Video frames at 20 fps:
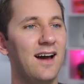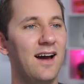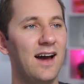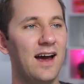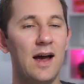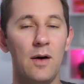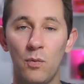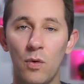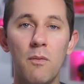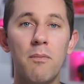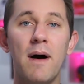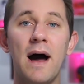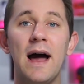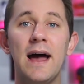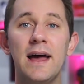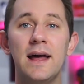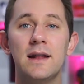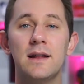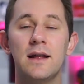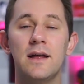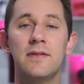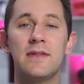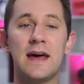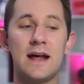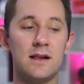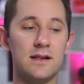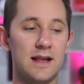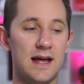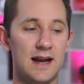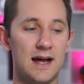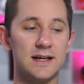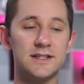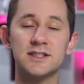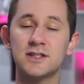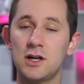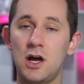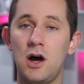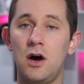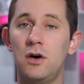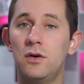right, and we'll buy it. And that'll let
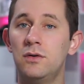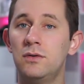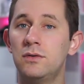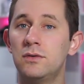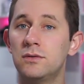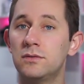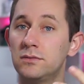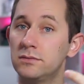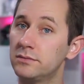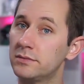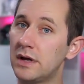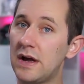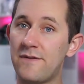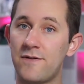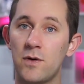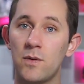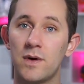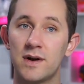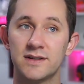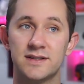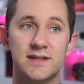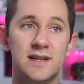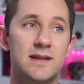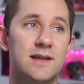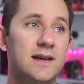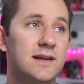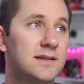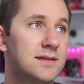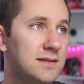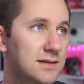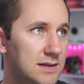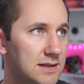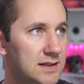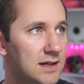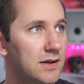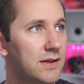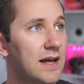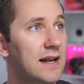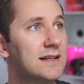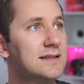us know if you wanna see this.
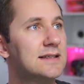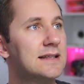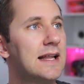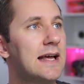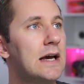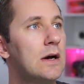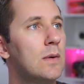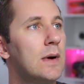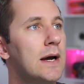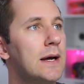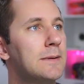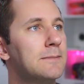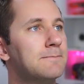Until then, it's a layaway.